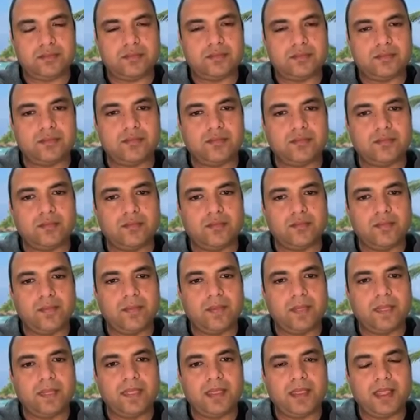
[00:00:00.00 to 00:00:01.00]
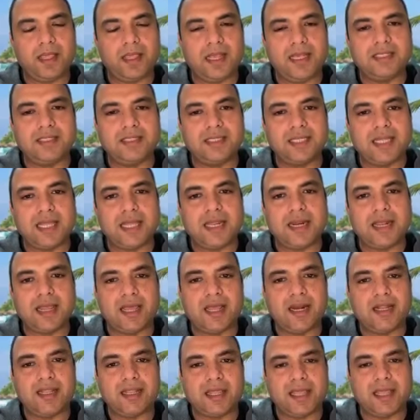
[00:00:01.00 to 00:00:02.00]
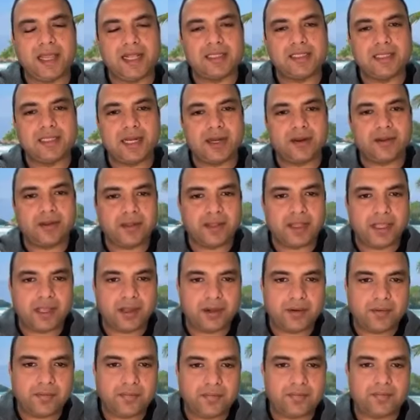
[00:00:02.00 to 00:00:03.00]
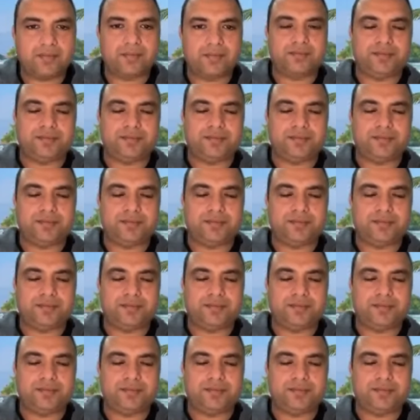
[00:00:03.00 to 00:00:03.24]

Mhm. Is there anything else that you can think of?